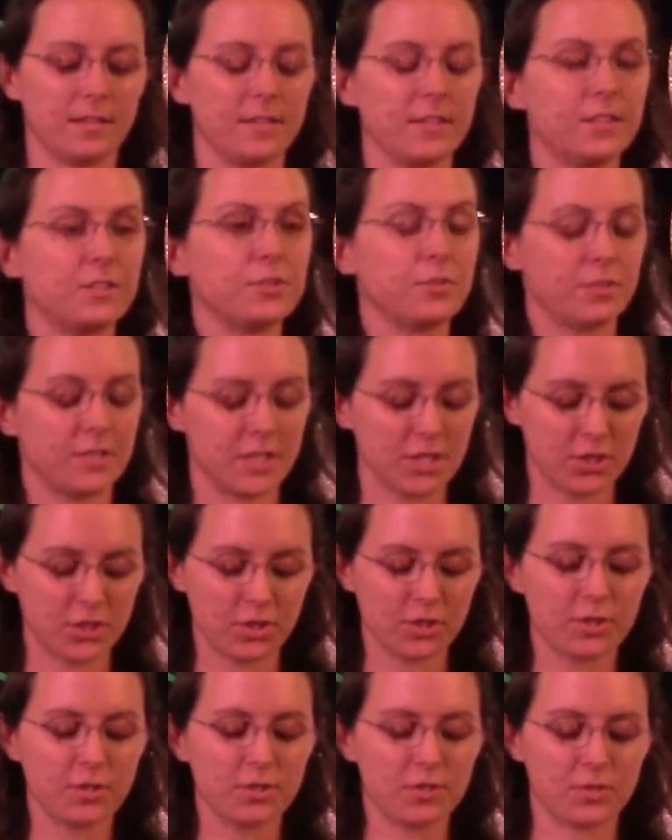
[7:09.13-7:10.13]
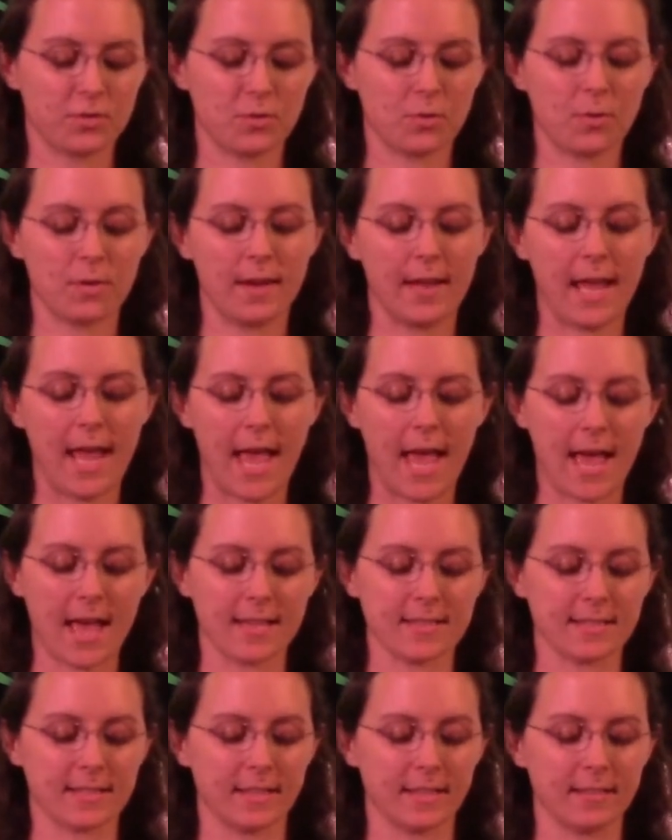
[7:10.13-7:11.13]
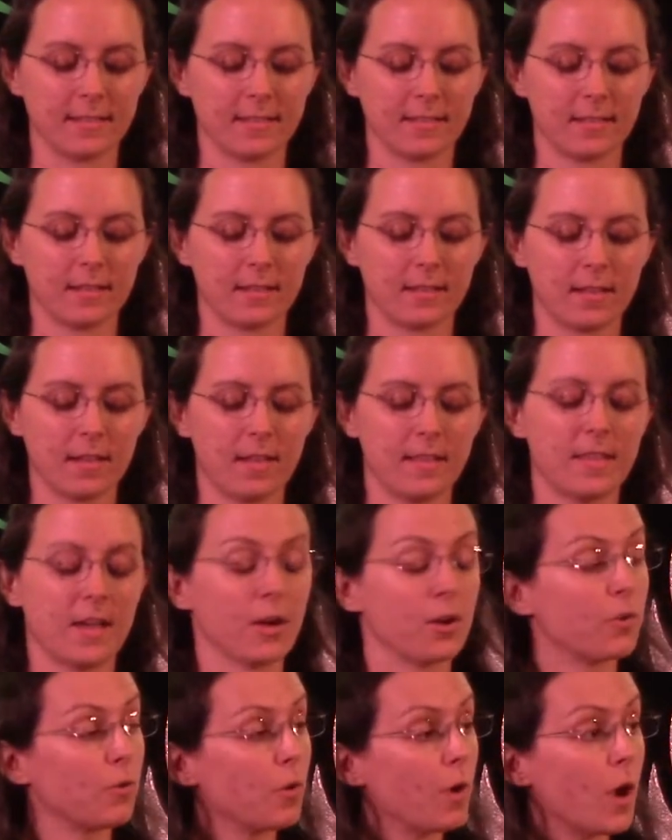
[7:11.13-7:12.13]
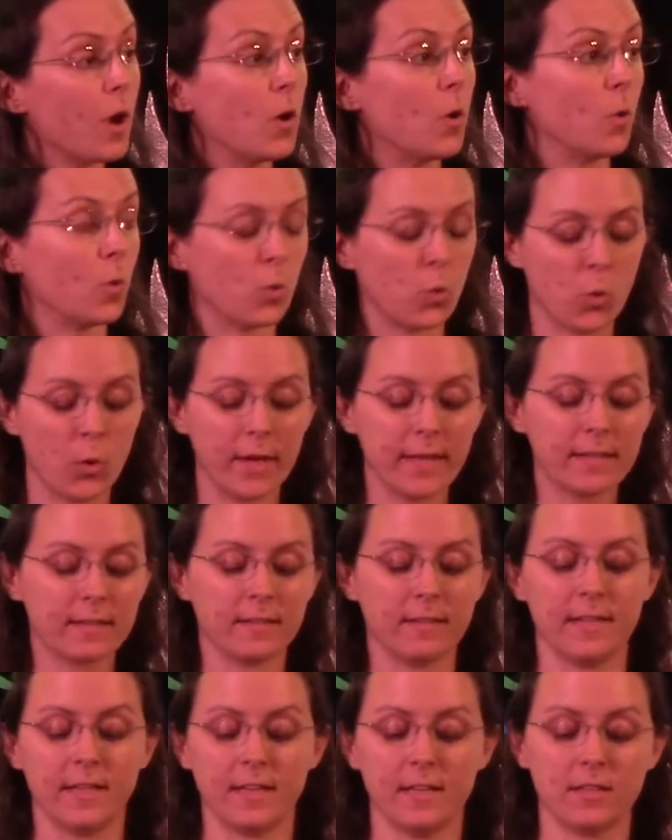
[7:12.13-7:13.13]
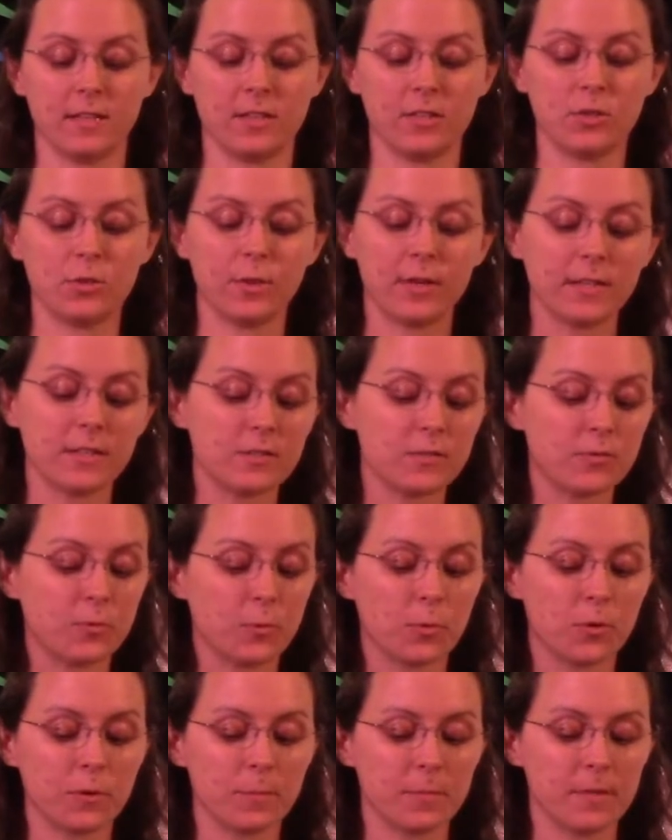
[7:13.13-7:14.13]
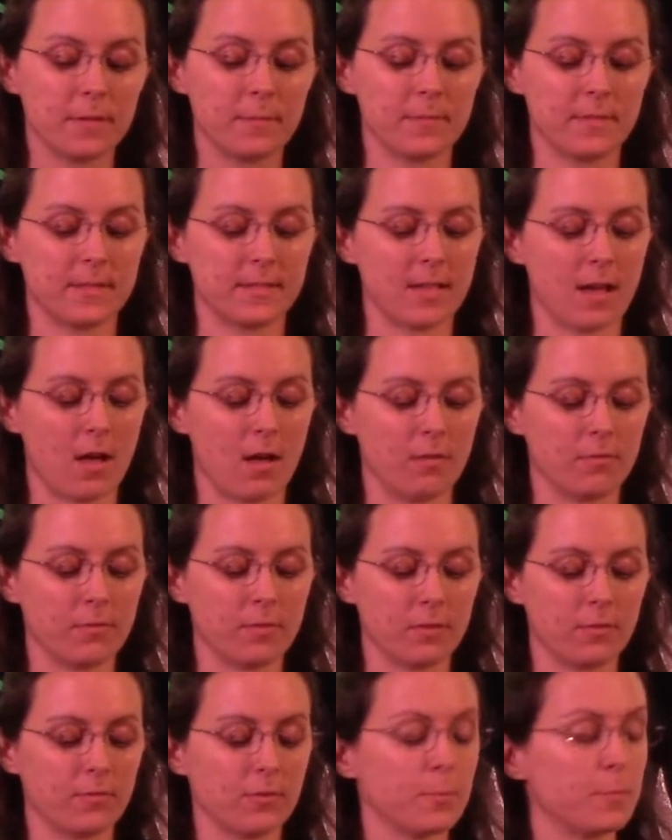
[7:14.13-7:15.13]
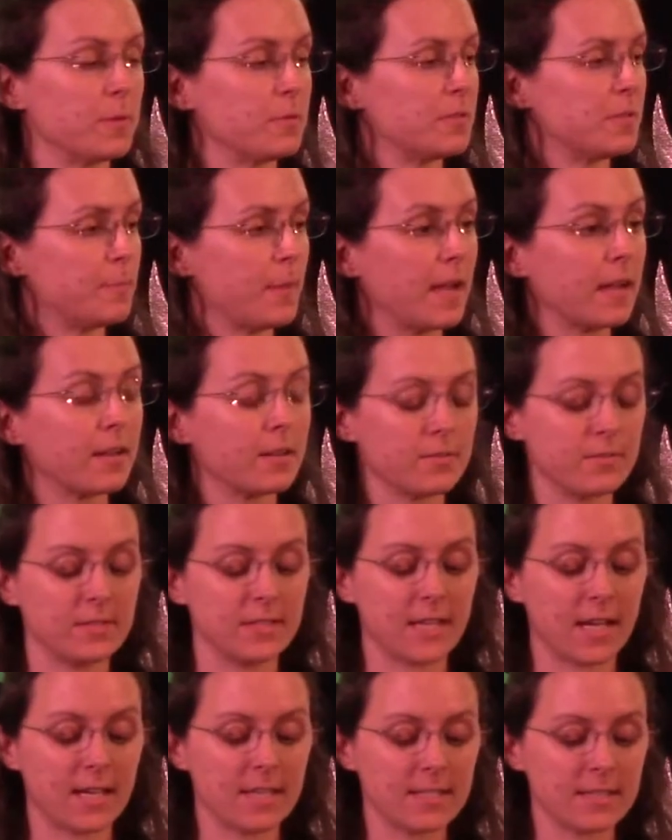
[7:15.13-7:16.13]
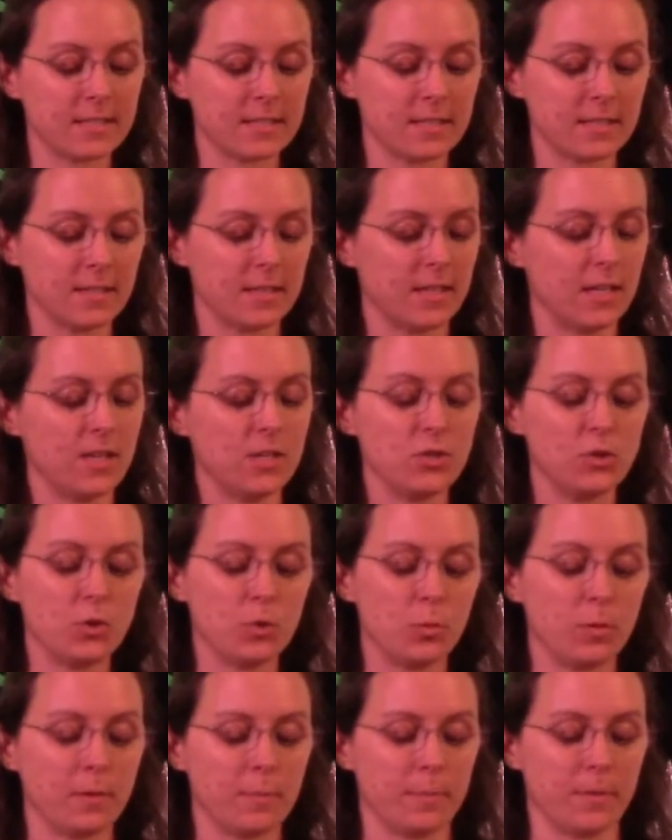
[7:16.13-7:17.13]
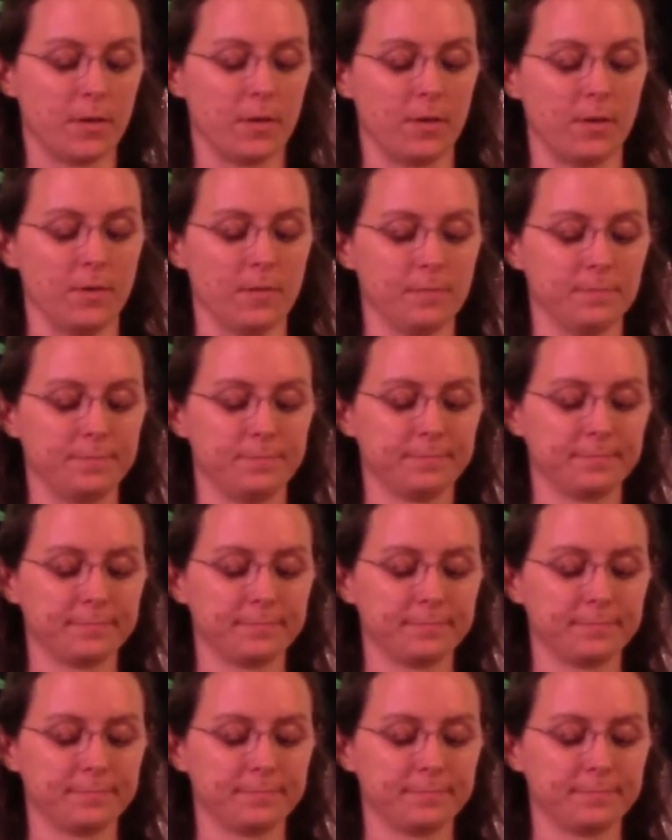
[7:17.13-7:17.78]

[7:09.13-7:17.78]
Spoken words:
The traditional story has it that Crow quickly transformed himself from a speck of dust into a bird.